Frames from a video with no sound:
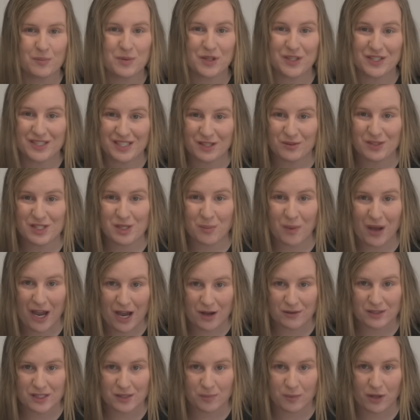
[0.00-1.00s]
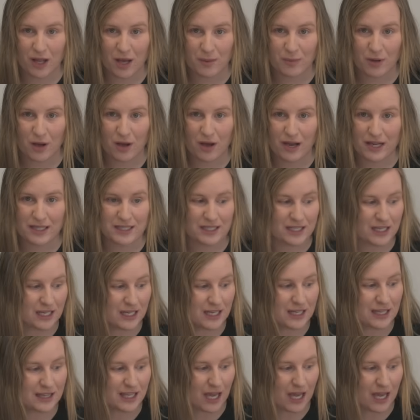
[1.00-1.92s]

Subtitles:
Because there is a power supply behind here,